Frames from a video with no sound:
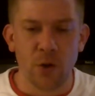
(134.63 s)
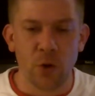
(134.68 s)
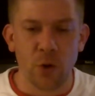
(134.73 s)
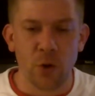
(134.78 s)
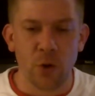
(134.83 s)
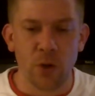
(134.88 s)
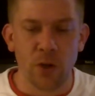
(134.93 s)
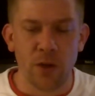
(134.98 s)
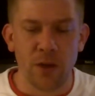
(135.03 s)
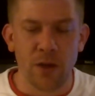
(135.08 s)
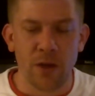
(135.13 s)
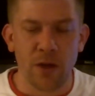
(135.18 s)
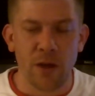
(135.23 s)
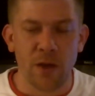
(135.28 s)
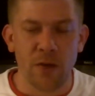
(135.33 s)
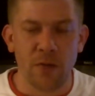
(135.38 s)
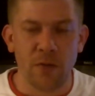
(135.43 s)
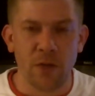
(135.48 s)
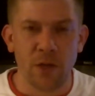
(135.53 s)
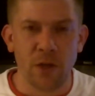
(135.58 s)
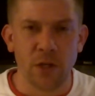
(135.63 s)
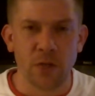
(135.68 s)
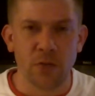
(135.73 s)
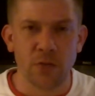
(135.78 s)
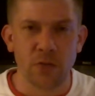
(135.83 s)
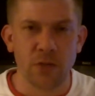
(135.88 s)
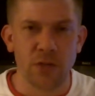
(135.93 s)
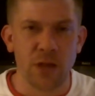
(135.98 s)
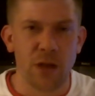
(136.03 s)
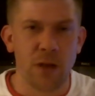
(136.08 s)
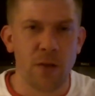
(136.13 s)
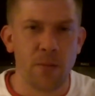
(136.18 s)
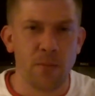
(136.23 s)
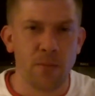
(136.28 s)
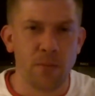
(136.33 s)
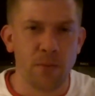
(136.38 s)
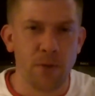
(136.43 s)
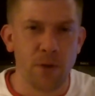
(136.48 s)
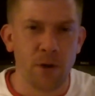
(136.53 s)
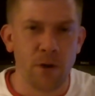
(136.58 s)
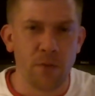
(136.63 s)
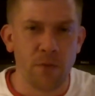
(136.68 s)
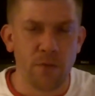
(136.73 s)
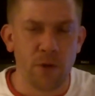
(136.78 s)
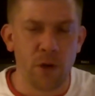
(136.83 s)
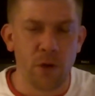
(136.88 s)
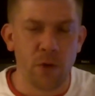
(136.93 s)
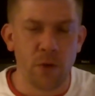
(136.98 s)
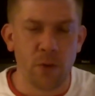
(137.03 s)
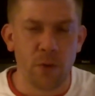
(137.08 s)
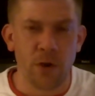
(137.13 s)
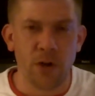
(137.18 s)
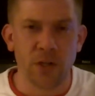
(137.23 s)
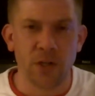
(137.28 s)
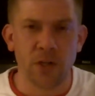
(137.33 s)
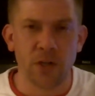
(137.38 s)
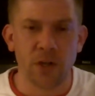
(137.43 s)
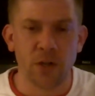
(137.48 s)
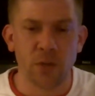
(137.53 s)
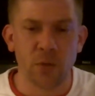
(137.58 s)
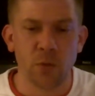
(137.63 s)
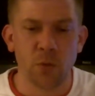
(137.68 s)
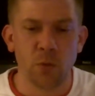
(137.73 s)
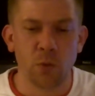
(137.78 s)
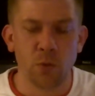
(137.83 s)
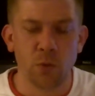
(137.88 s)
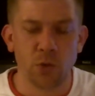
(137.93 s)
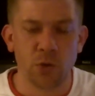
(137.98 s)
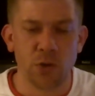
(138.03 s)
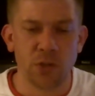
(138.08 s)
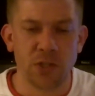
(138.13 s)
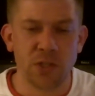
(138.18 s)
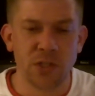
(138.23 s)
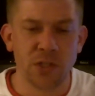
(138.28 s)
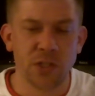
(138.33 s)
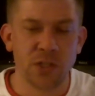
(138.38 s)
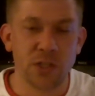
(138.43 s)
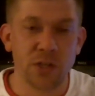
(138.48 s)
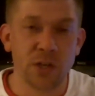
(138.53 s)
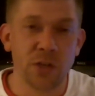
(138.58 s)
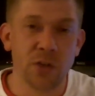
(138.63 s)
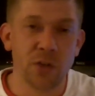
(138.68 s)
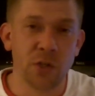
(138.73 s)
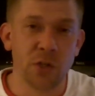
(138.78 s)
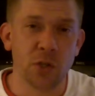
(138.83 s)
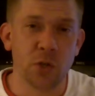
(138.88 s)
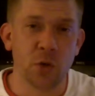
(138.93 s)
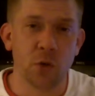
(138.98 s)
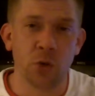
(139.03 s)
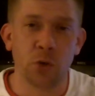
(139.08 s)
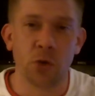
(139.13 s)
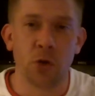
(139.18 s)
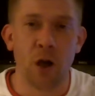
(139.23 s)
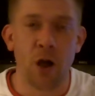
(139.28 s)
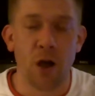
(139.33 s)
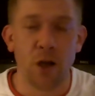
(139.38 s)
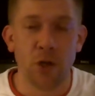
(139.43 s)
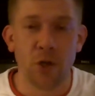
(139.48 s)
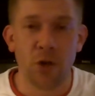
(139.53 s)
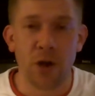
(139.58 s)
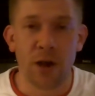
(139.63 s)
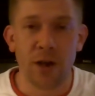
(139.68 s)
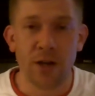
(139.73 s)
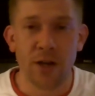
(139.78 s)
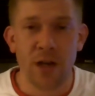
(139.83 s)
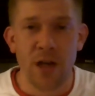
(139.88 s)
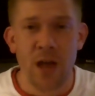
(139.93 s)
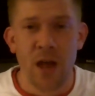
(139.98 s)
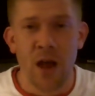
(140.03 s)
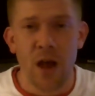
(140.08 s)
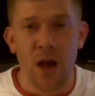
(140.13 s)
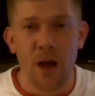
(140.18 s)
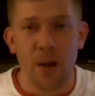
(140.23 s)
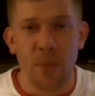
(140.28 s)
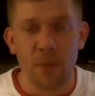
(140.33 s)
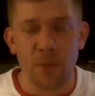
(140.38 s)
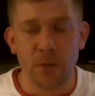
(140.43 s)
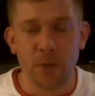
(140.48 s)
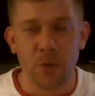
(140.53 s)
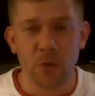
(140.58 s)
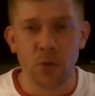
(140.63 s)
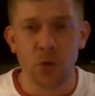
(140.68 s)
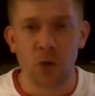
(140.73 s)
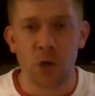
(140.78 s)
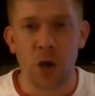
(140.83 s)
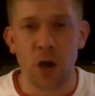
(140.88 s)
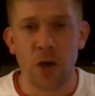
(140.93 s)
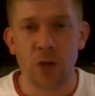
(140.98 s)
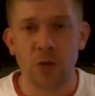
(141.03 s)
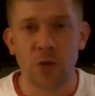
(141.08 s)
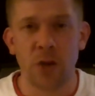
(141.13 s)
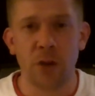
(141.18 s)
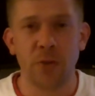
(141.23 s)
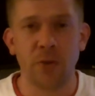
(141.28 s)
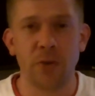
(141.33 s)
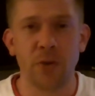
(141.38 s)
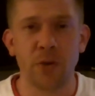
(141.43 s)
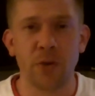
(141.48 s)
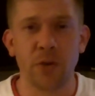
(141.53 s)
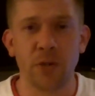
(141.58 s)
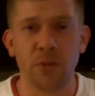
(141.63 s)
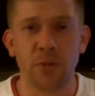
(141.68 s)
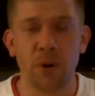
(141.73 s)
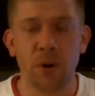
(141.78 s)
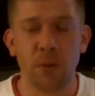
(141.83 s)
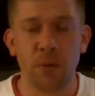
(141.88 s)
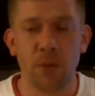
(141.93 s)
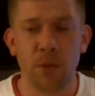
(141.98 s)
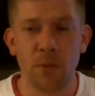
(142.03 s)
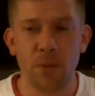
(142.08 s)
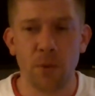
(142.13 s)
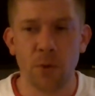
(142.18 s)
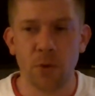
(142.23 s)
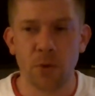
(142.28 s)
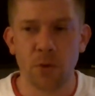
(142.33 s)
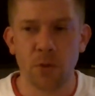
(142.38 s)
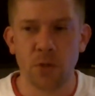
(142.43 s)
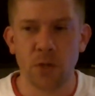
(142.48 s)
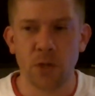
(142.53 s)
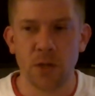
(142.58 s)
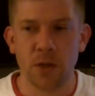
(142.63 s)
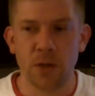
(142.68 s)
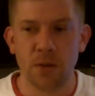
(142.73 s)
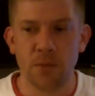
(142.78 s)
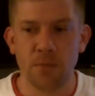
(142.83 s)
early philosophers following the Renaissance. We'll transition to the social contract. The social contract theory is probably the most